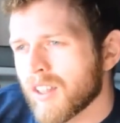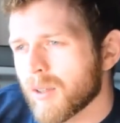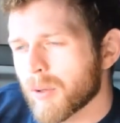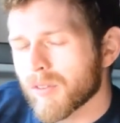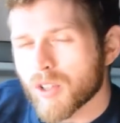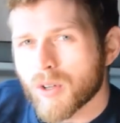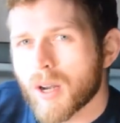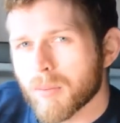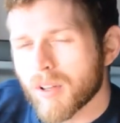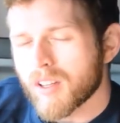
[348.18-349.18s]
We have to
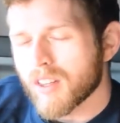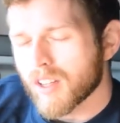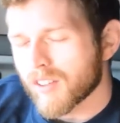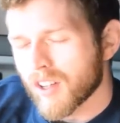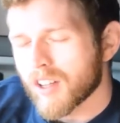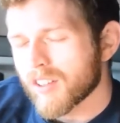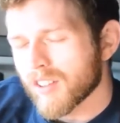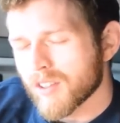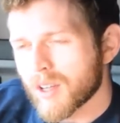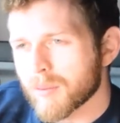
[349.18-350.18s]
drop the exhaust and
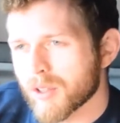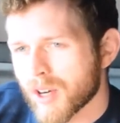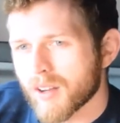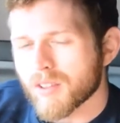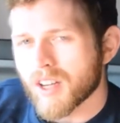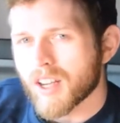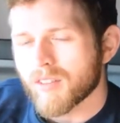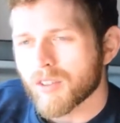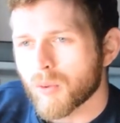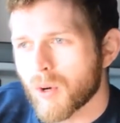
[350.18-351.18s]
drop the drive
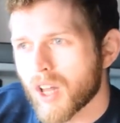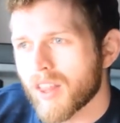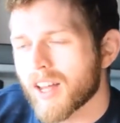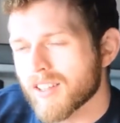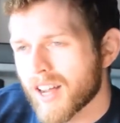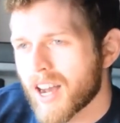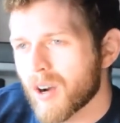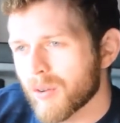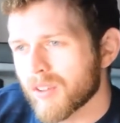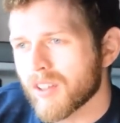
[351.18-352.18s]
shaft, so while that's
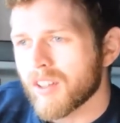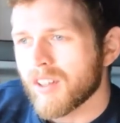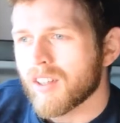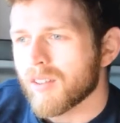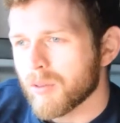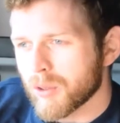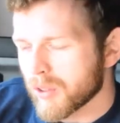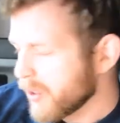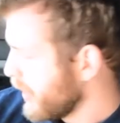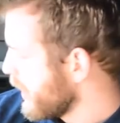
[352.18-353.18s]
out, we'll
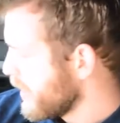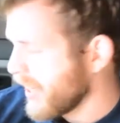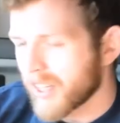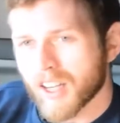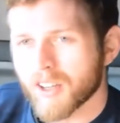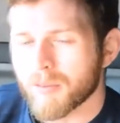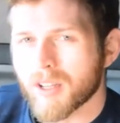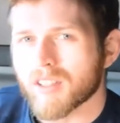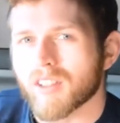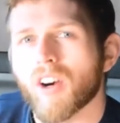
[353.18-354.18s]
go ahead and take care of
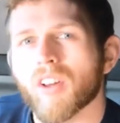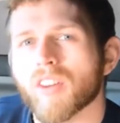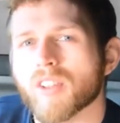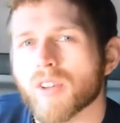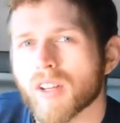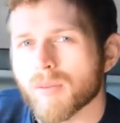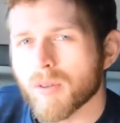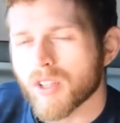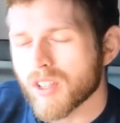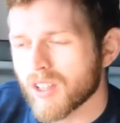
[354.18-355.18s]
basically all of the
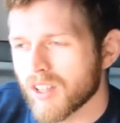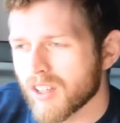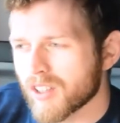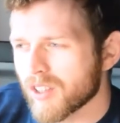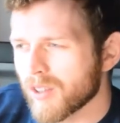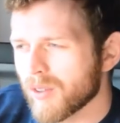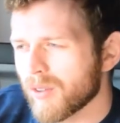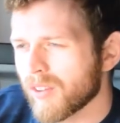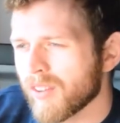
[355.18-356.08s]
transmission issues.